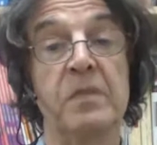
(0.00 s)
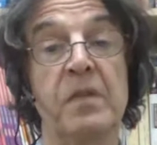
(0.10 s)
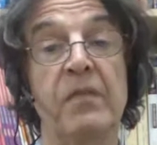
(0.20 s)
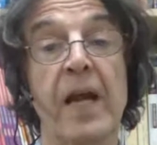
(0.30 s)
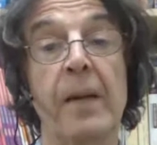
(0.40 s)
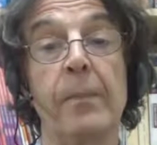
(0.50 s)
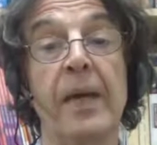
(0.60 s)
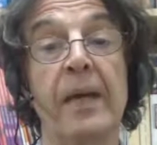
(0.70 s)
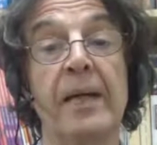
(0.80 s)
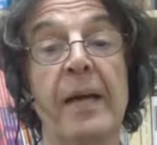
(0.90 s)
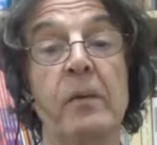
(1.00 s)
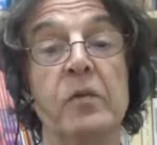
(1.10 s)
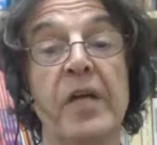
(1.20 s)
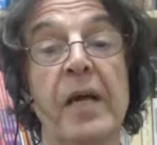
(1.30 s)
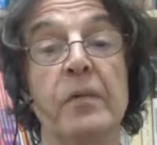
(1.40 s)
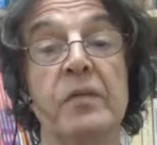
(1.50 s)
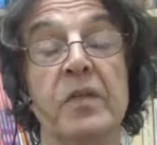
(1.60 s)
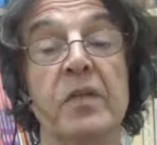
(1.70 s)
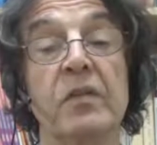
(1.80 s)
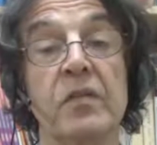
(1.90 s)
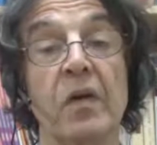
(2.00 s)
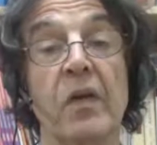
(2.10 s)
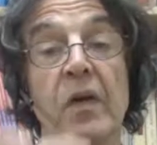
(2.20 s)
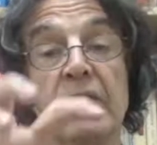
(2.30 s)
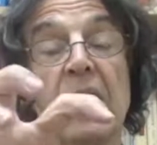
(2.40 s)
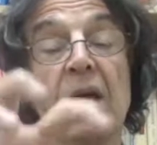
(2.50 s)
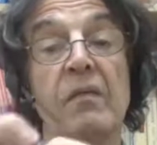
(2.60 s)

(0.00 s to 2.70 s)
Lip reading: developing language acquisition, so those